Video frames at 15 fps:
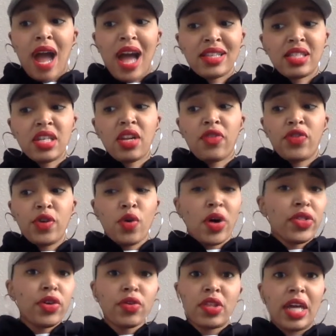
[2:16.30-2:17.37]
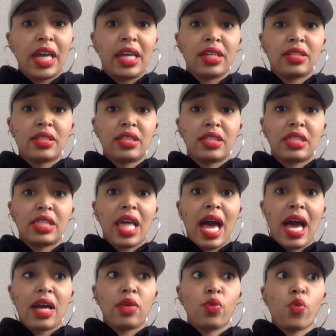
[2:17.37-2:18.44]
I did a few other things
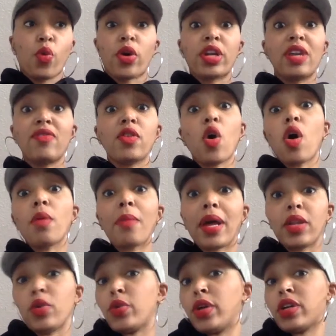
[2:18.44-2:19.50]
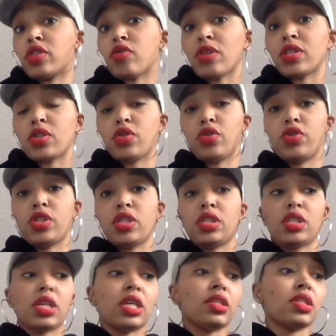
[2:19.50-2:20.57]
that weren't even on my New Year's
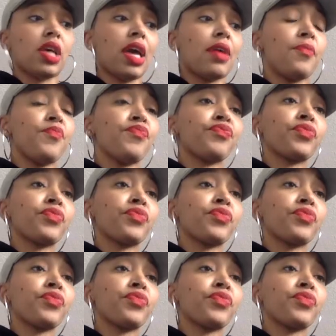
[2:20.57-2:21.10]
resolutions list. Like,